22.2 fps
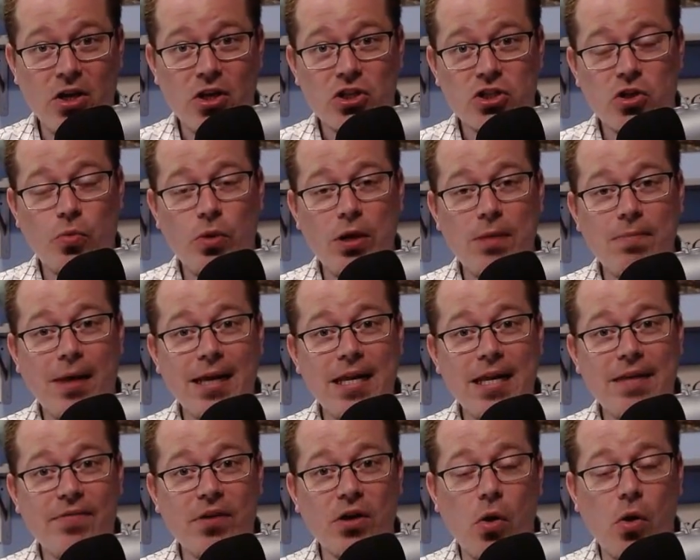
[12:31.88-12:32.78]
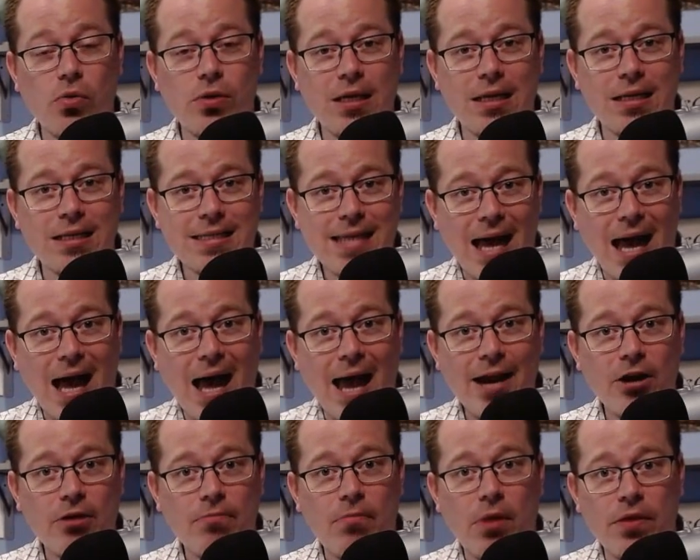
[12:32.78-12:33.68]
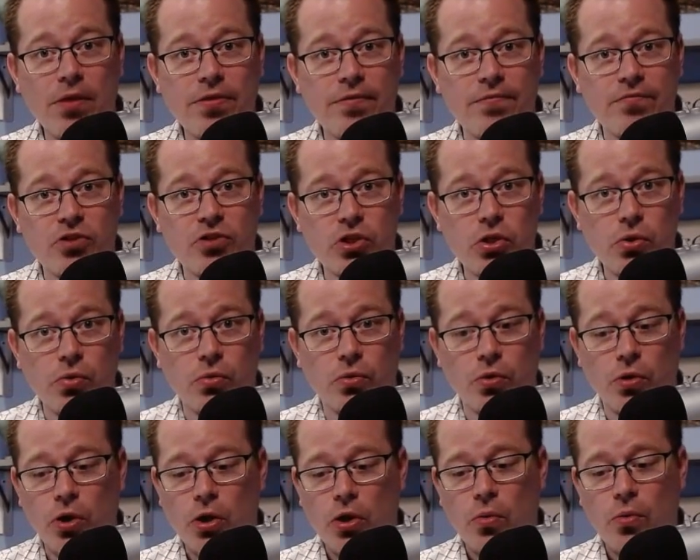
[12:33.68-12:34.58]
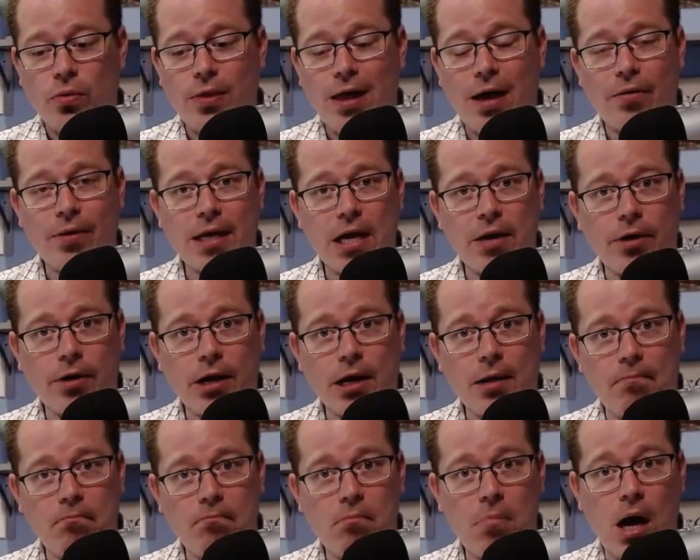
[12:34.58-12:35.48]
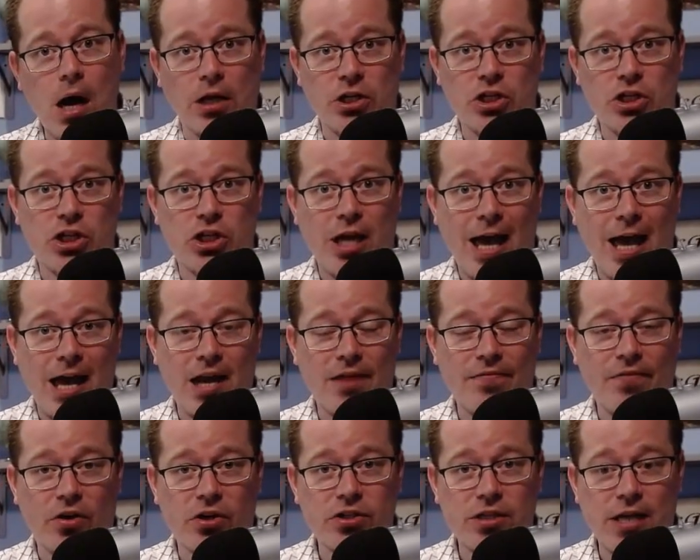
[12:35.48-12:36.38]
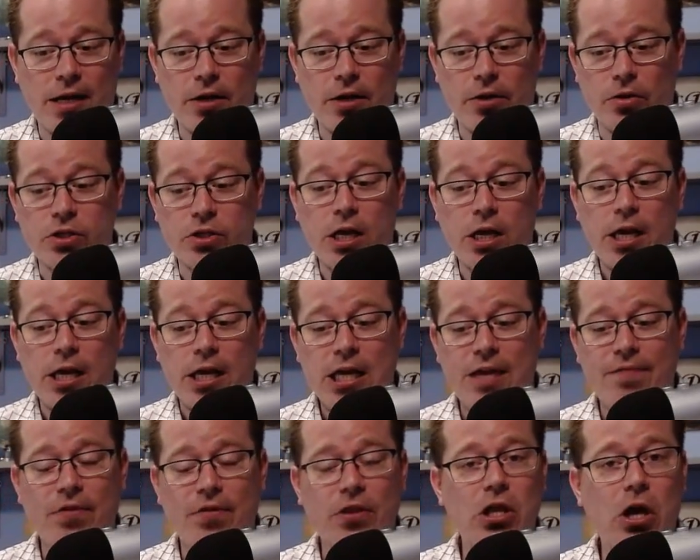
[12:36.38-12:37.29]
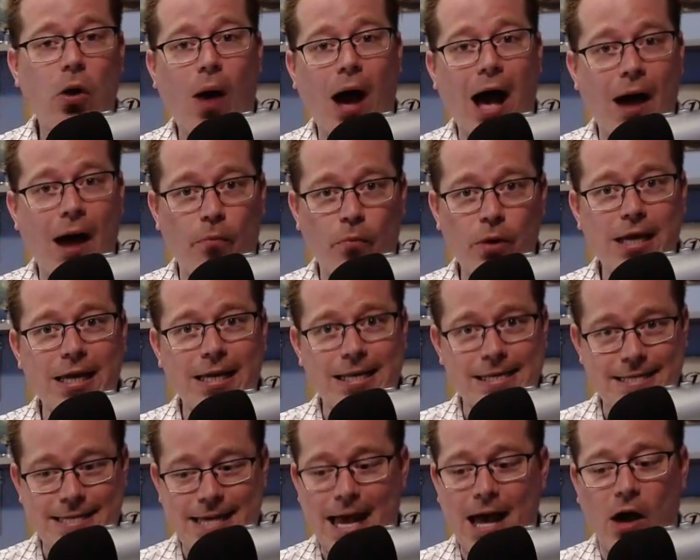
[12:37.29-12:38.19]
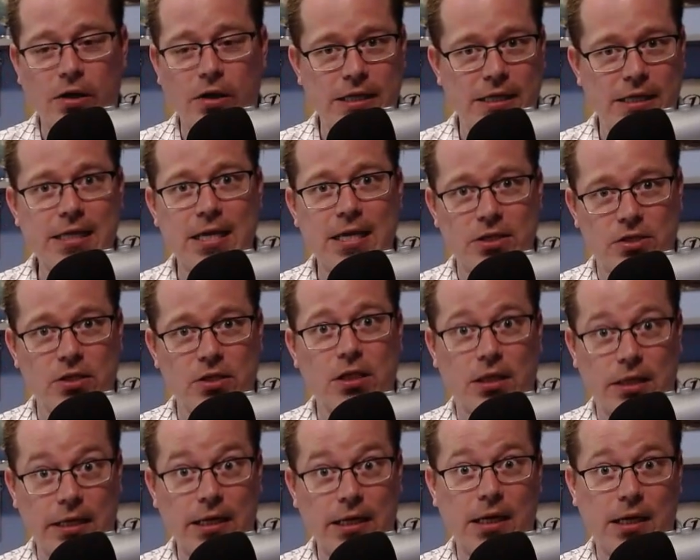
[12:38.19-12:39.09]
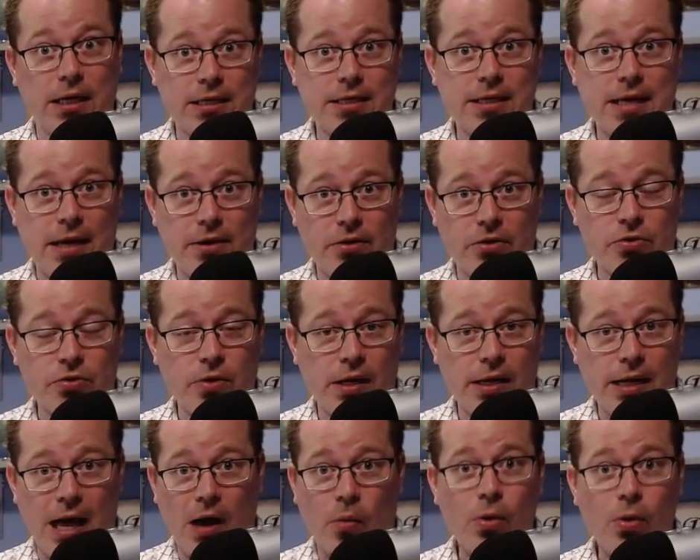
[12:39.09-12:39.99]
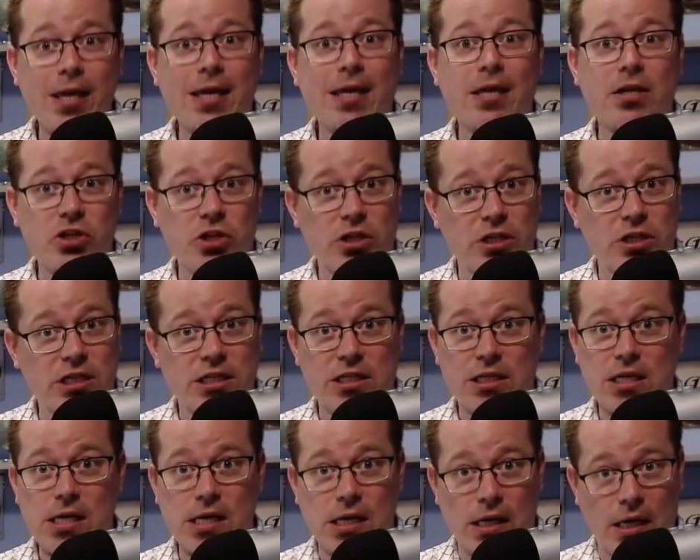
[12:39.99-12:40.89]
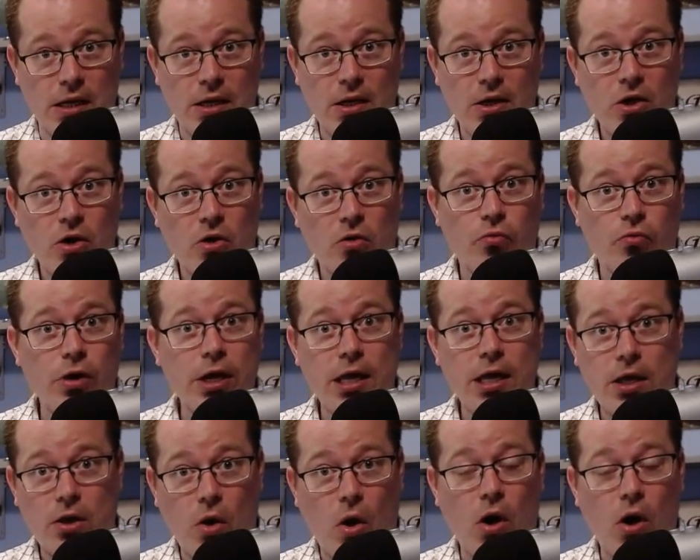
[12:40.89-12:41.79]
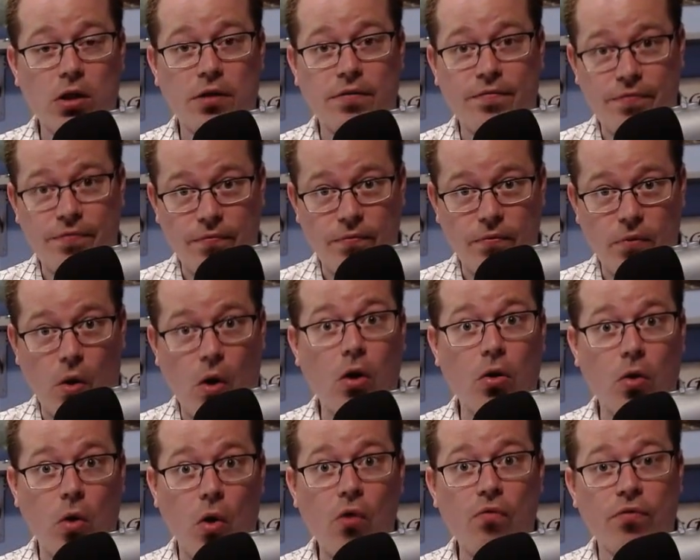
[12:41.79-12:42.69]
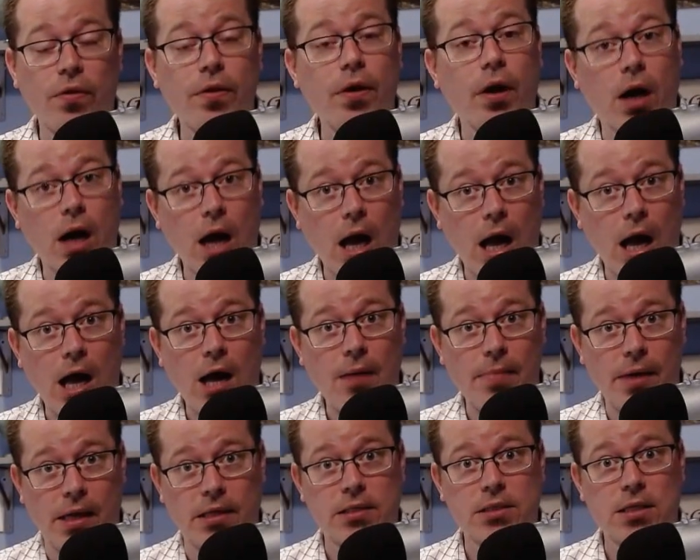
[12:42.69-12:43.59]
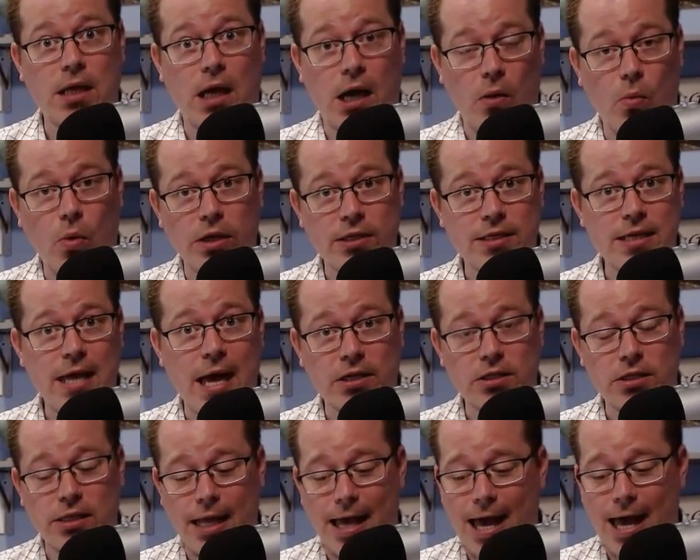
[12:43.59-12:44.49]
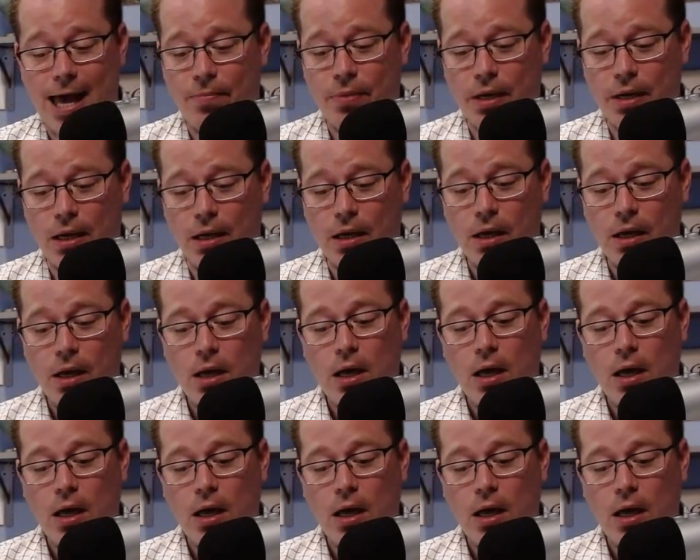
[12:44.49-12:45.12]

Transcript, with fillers: So we might even go the entire month of June without hearing much out of our senators, even though we can tell that these are the leading contenders right now. We can just see it written all of all over their comments on what's actually happening.